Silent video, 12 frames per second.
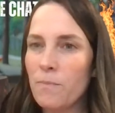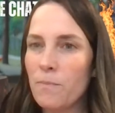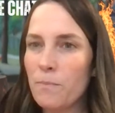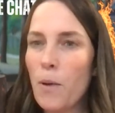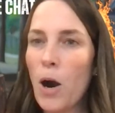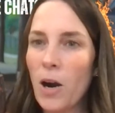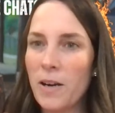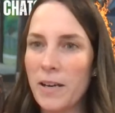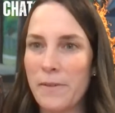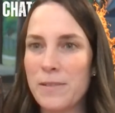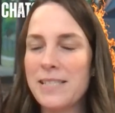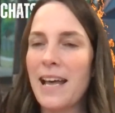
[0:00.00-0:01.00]

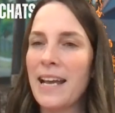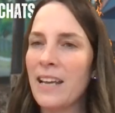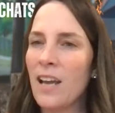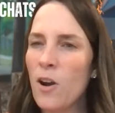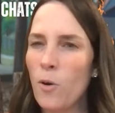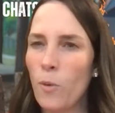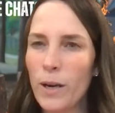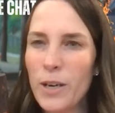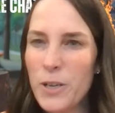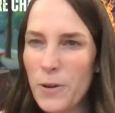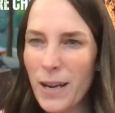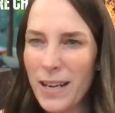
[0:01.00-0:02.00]
party, was like, "What are
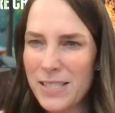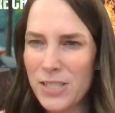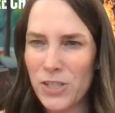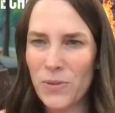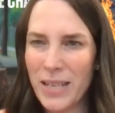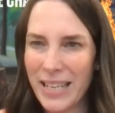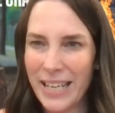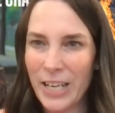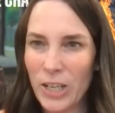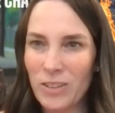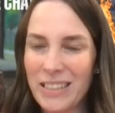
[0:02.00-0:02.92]
you guys doing here?"